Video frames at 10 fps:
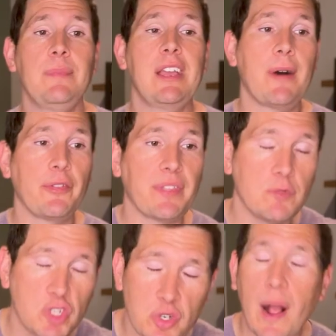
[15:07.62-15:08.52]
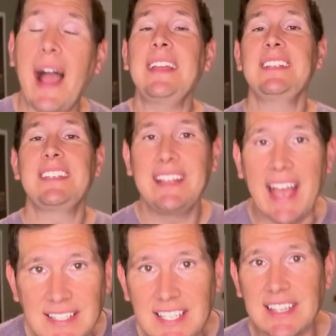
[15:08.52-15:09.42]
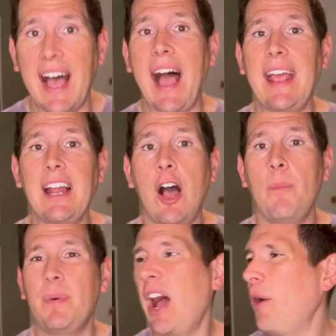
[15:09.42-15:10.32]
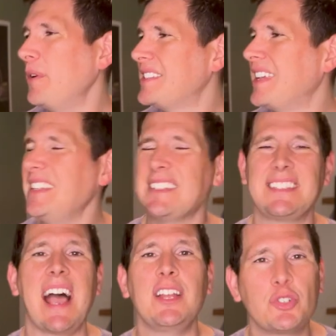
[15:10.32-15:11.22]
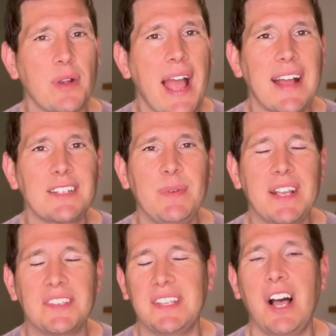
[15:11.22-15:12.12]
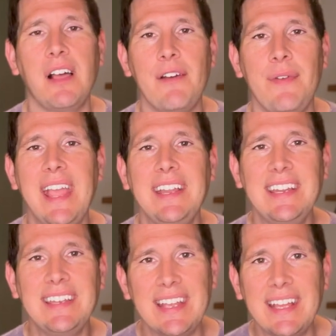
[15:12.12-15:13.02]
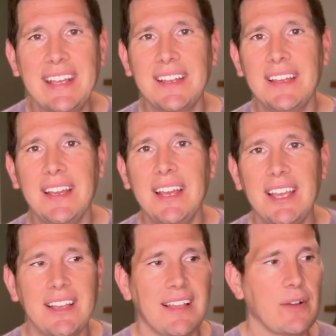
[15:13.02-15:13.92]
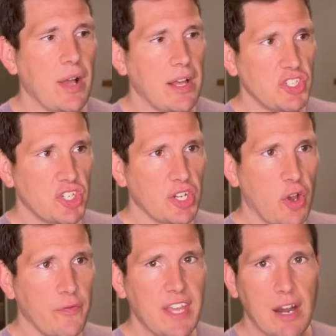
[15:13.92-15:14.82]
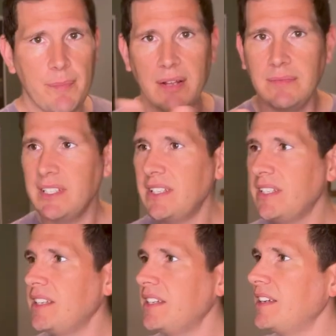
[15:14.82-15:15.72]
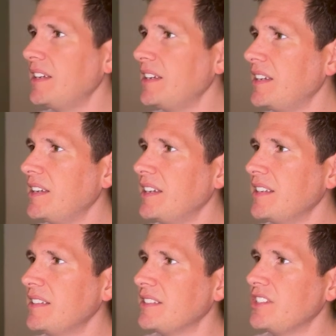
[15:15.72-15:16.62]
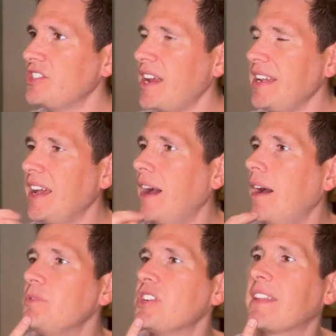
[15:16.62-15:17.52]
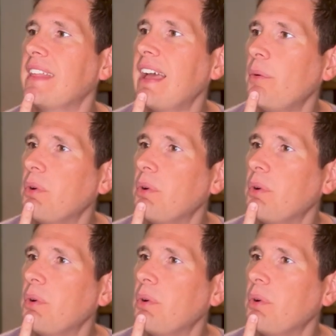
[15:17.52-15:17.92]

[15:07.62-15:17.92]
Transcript: to be about them trying to get to the hideout, but always getting sidetracked because they all have ADD. like, well, I should go over there, but uh, there's a shiny object that